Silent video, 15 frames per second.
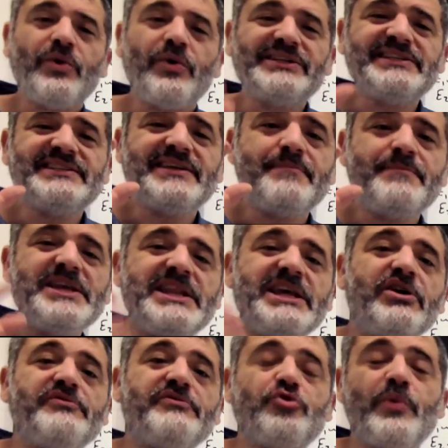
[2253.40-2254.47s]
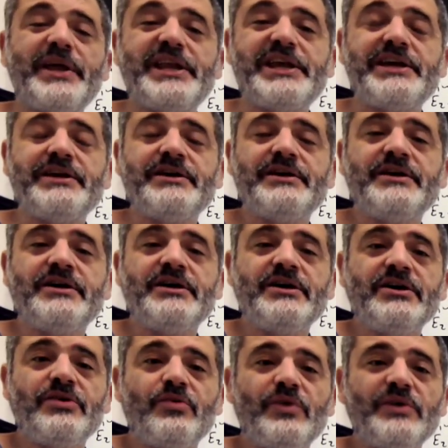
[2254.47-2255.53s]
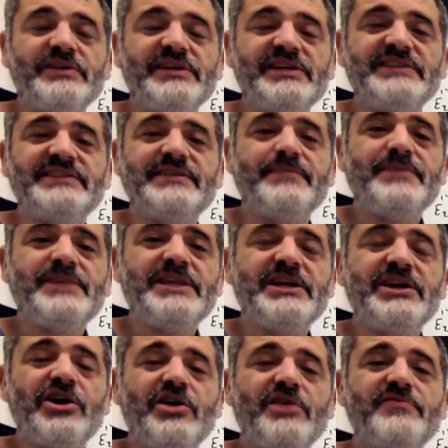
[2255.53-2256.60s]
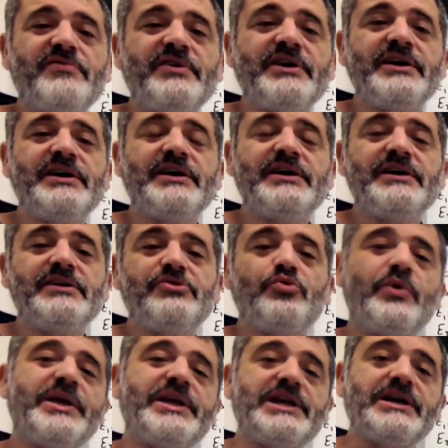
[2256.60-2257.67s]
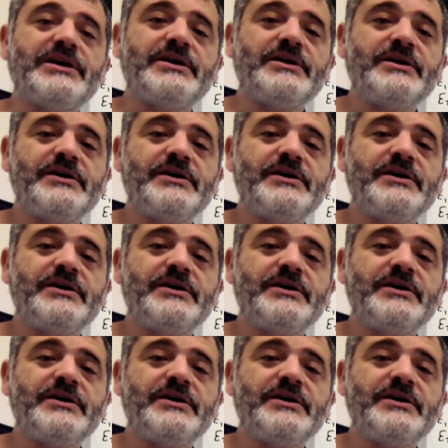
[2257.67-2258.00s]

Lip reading: What is the meaning of 20? What is the meaning of 20?